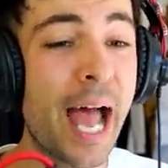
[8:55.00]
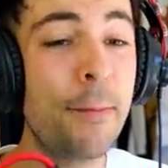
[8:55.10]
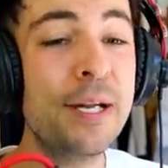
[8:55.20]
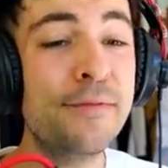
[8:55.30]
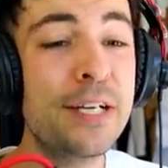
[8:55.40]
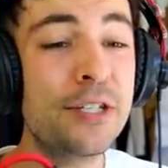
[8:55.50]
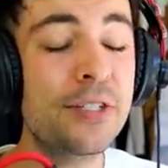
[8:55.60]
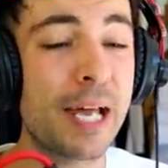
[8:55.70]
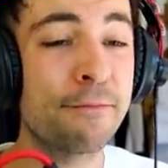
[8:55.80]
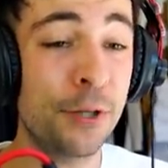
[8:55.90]
how many villagers
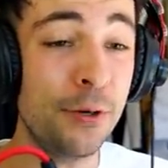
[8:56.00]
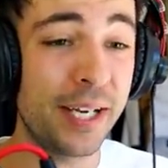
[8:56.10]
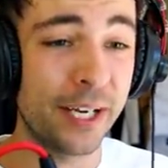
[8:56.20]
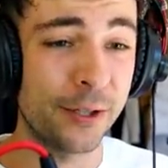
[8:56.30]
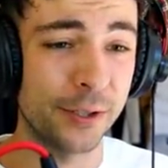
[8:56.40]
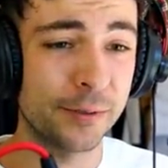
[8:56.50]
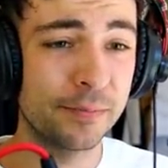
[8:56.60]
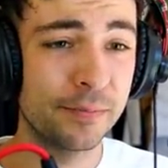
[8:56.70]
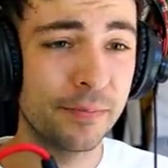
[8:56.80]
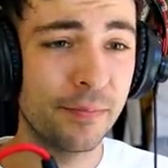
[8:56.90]
have you killed?
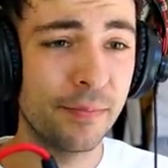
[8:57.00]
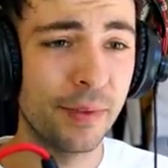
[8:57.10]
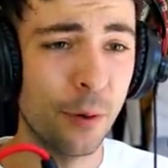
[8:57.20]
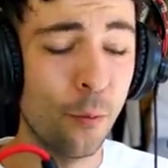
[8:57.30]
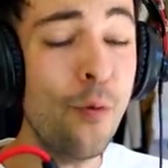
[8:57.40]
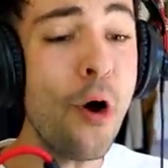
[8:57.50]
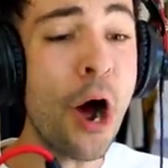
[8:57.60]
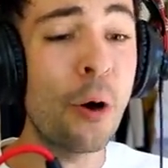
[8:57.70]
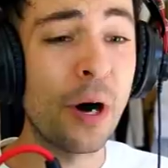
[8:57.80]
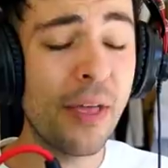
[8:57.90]

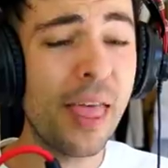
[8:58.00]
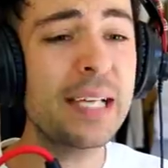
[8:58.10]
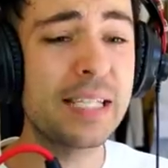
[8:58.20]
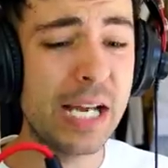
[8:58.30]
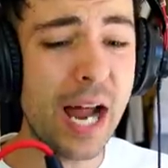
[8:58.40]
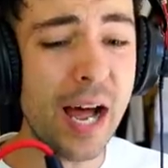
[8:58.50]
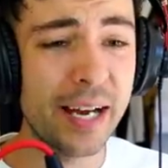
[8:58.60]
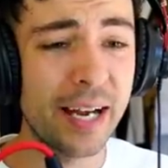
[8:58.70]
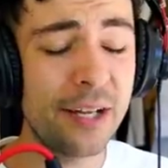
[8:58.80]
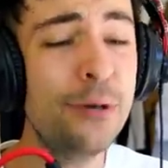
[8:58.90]
Whoa, that's
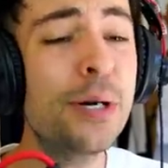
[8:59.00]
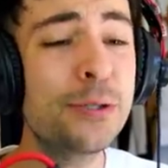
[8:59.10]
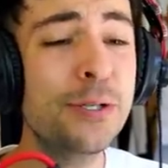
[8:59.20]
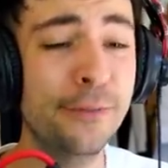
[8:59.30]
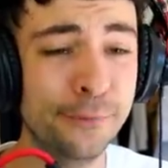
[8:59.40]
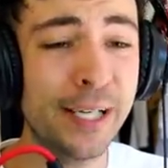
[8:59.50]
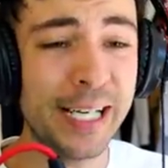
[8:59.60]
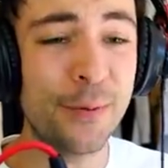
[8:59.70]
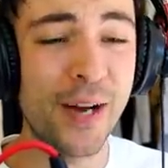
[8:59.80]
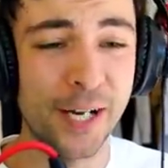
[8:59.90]
none. You are doing really
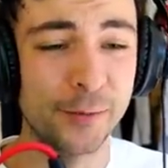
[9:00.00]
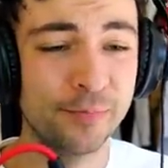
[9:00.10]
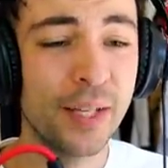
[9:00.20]
well.